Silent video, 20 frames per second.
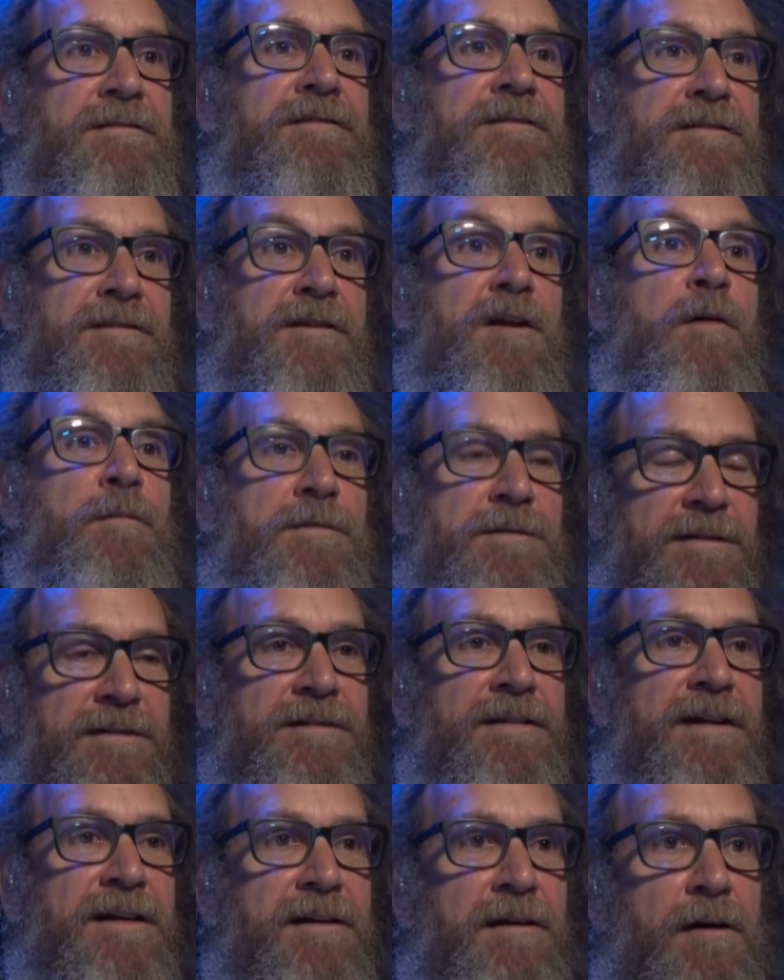to the number that
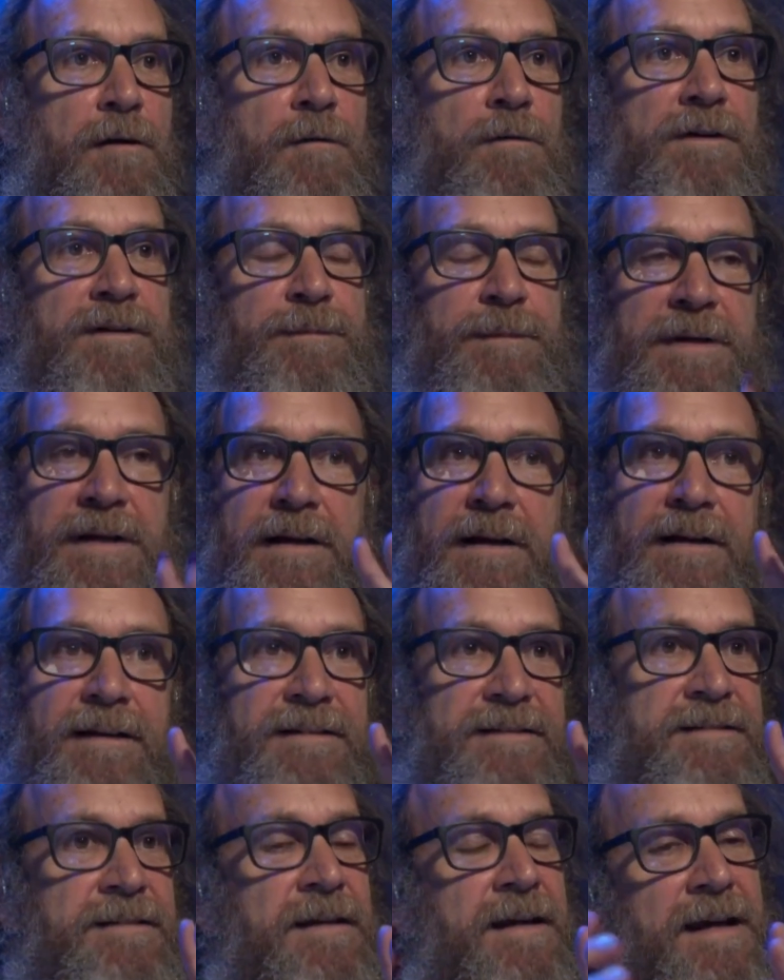they go with,
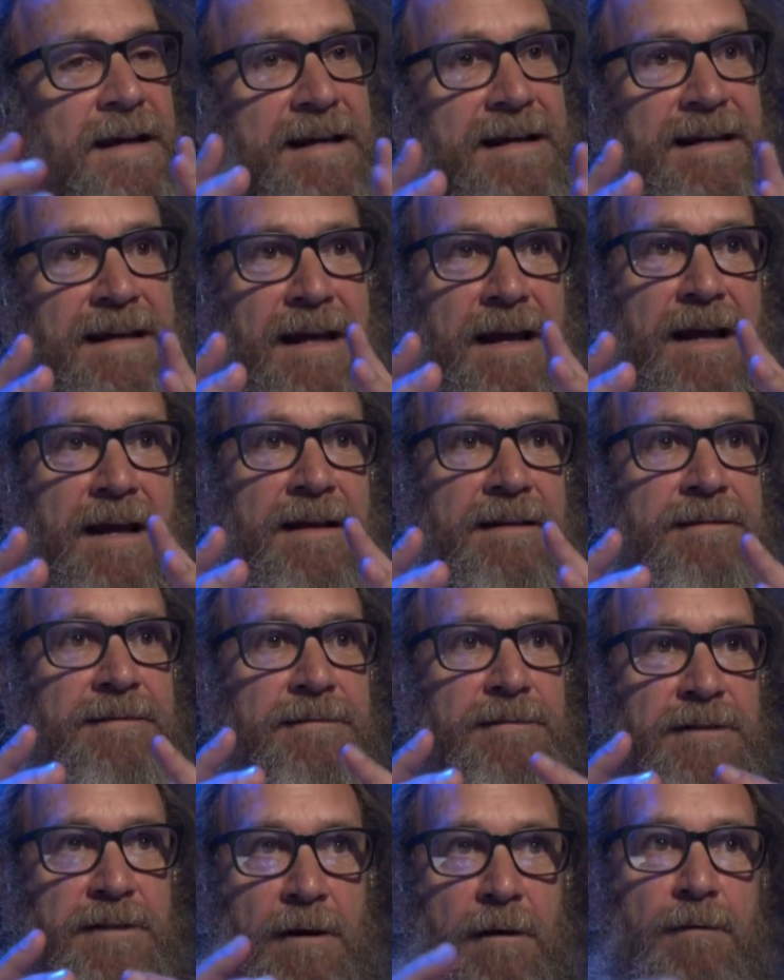because, again,
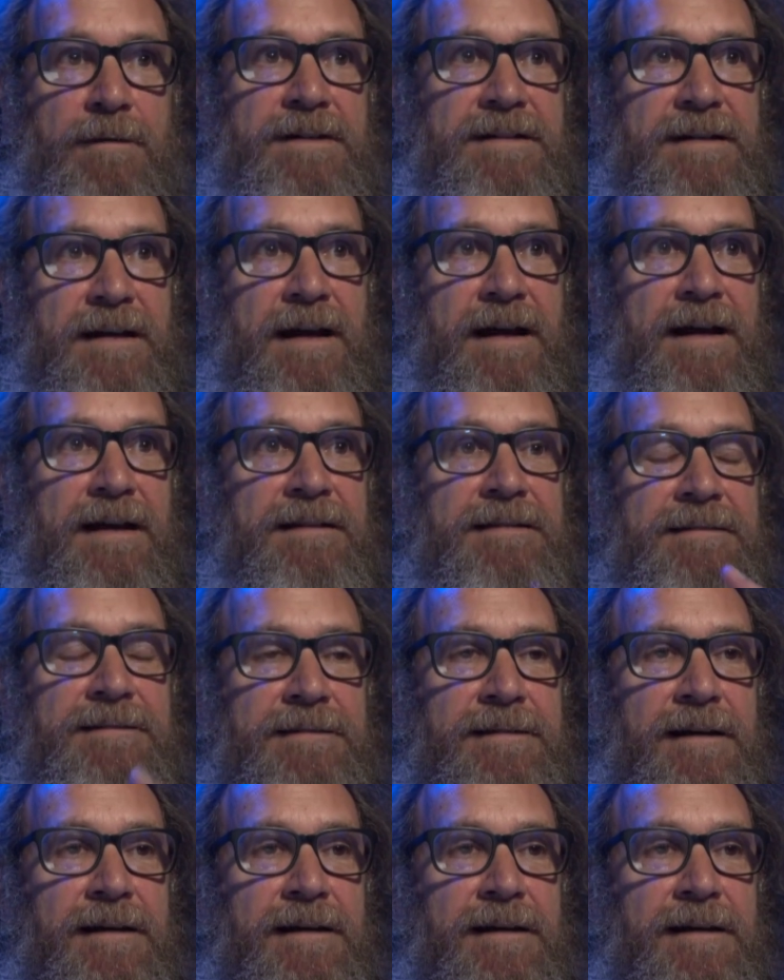you always had